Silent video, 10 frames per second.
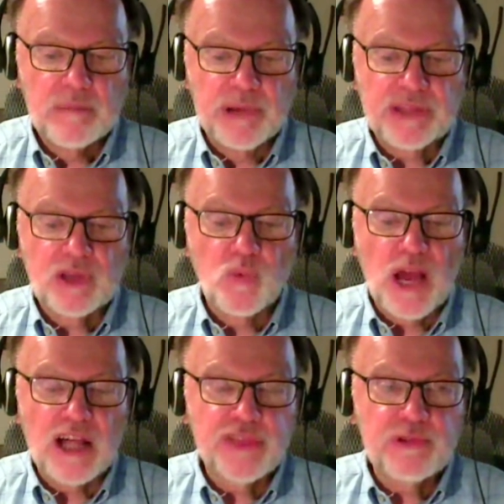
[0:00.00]
But the
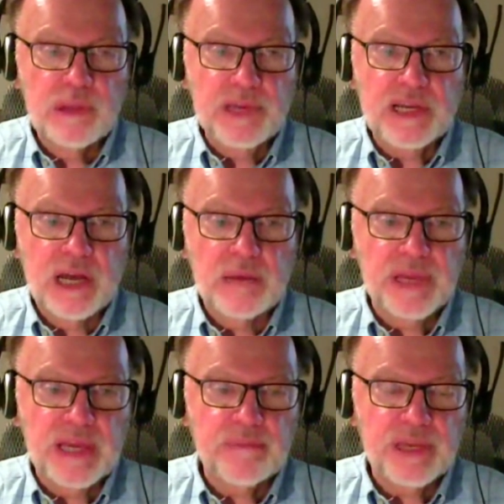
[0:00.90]
wealth will be
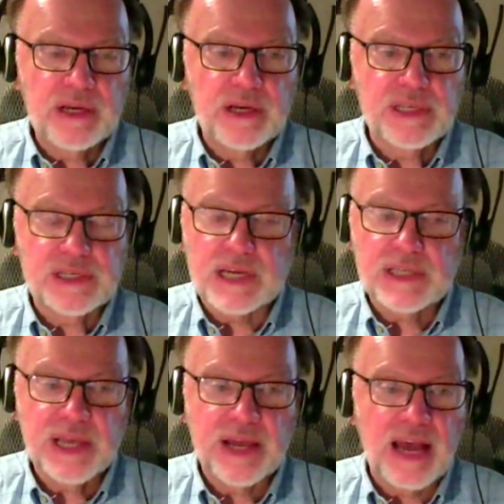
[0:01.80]
coming because, as I
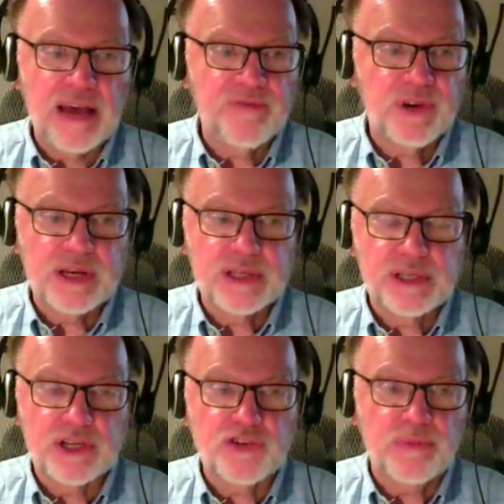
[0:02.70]
said, Africa is
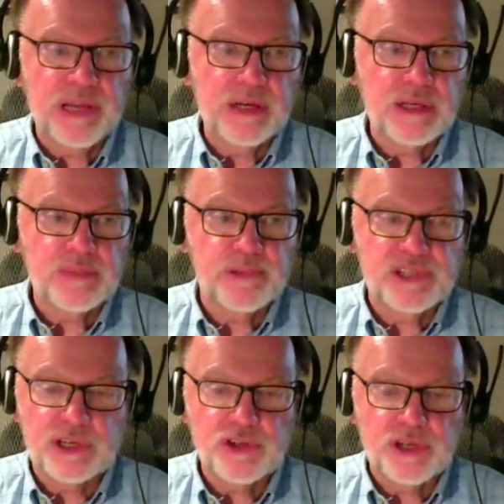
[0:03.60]
in a tremendous
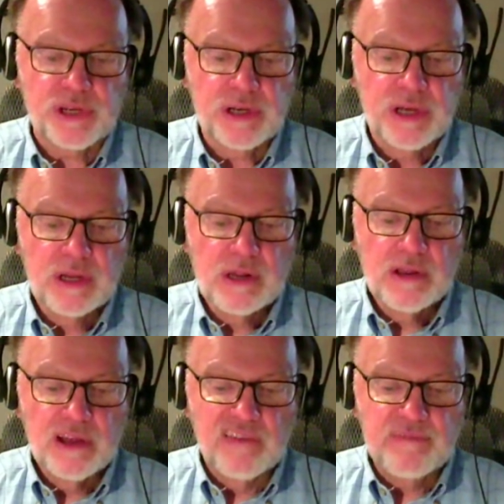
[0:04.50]
position
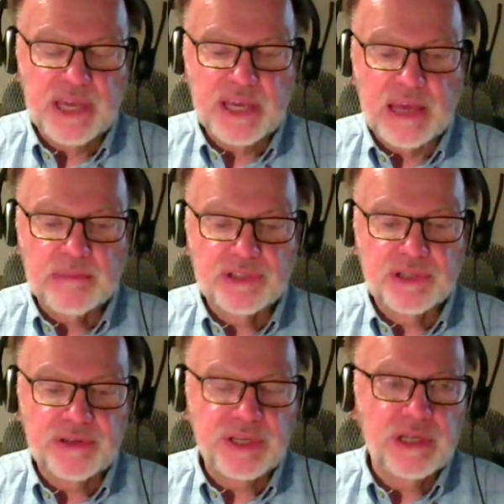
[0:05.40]
of being able
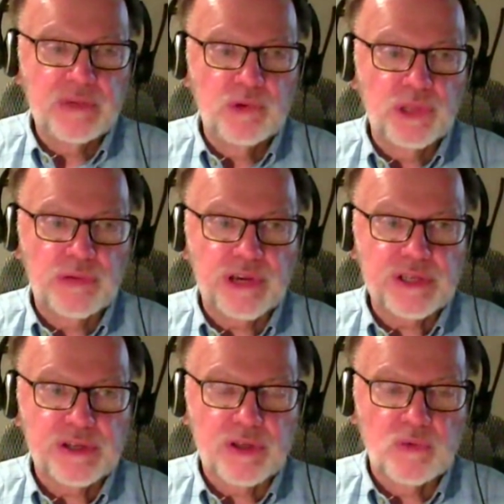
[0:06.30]
to deal with the
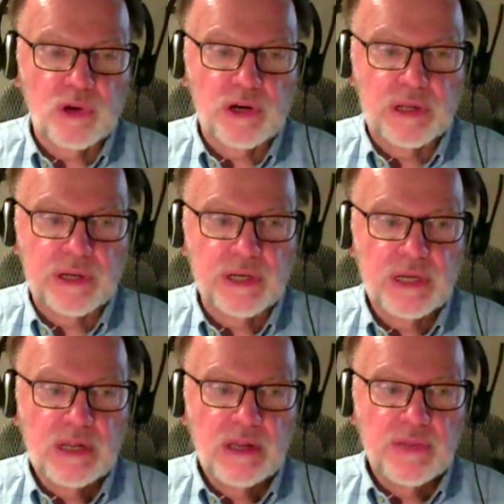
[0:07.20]
rest of the world.
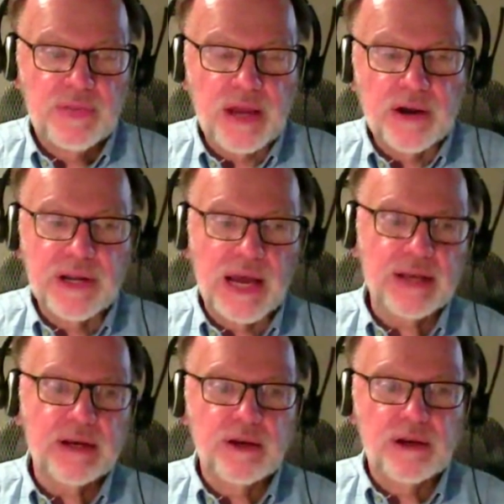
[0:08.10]
They are
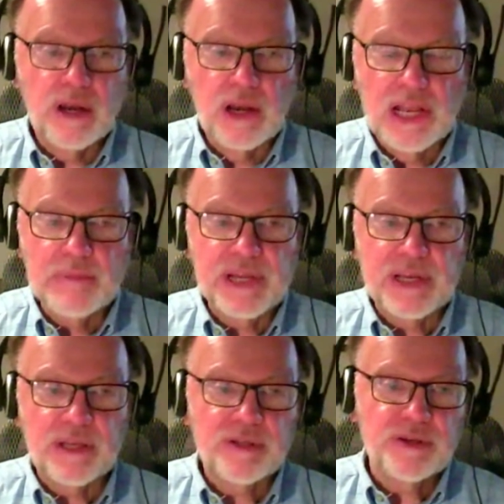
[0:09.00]
not
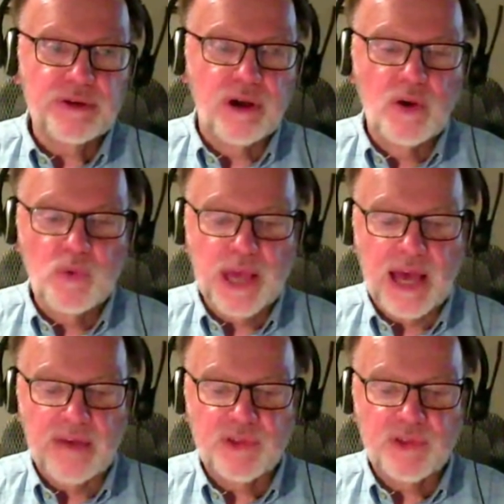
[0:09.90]
limited to, oh, we